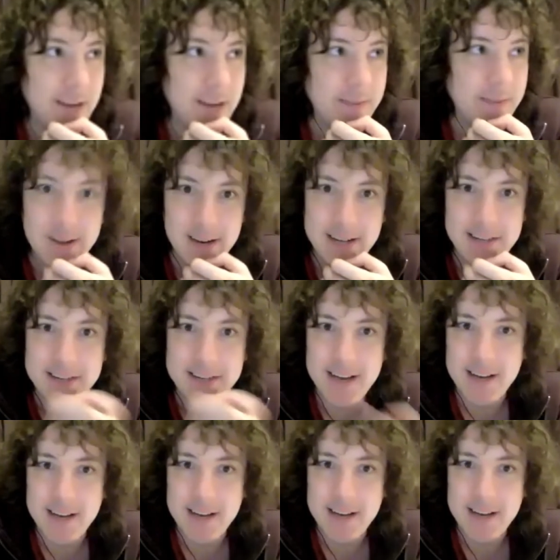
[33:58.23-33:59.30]
at least 10
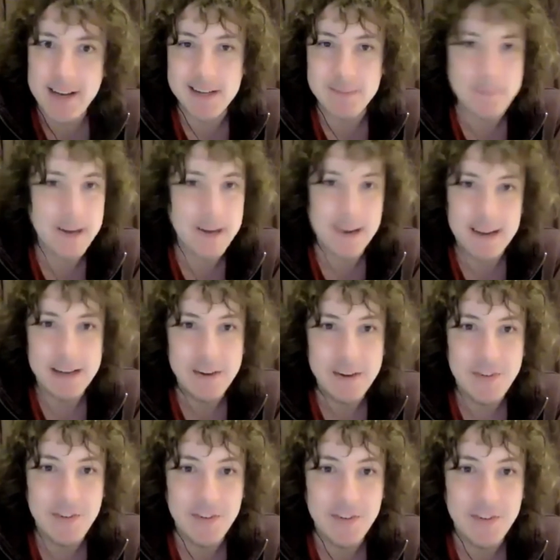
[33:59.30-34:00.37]
years in him at
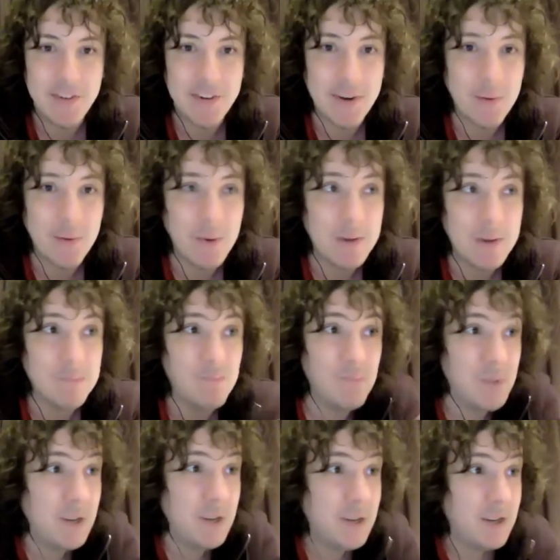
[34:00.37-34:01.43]
least. So
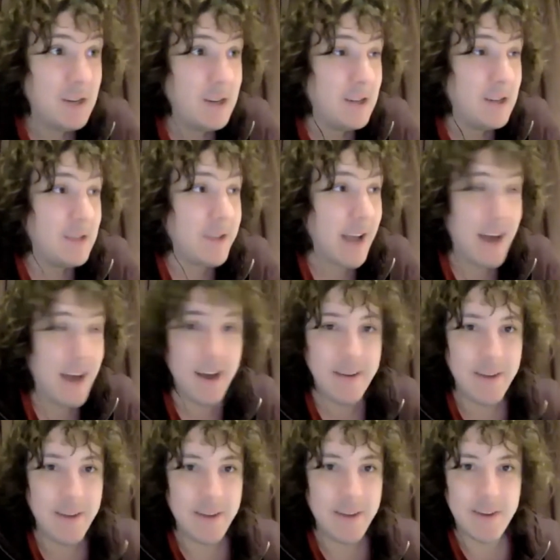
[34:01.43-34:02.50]
yeah,
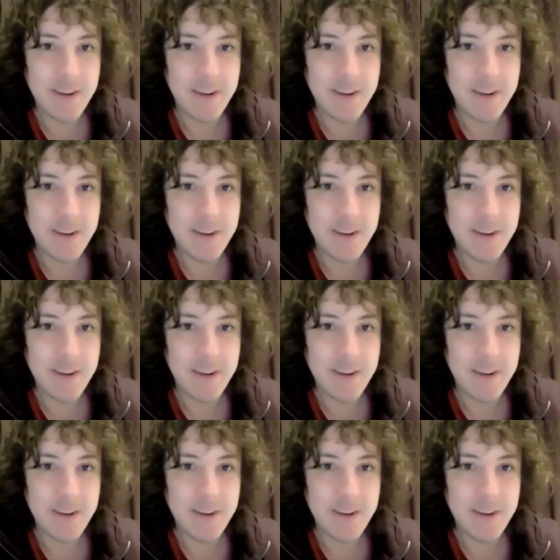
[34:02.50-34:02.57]
it's